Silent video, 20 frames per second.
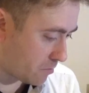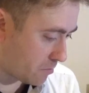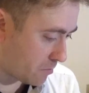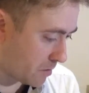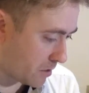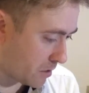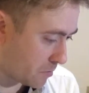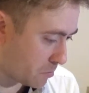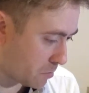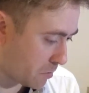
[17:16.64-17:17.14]

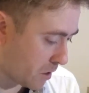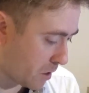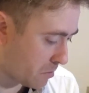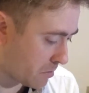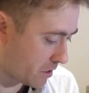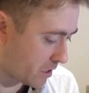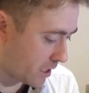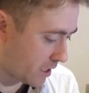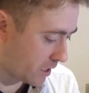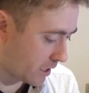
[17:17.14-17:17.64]
It's
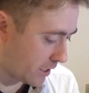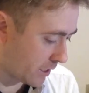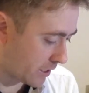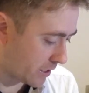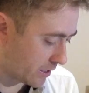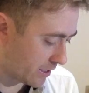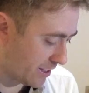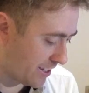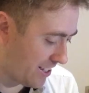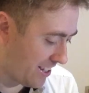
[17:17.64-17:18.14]
probably not
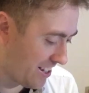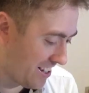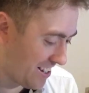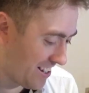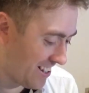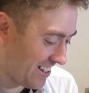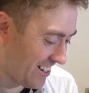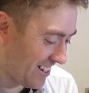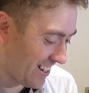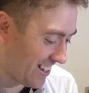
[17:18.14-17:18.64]
likely.
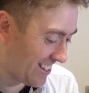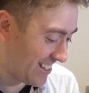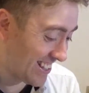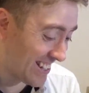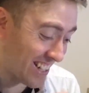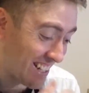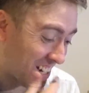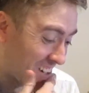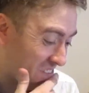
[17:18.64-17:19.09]
I think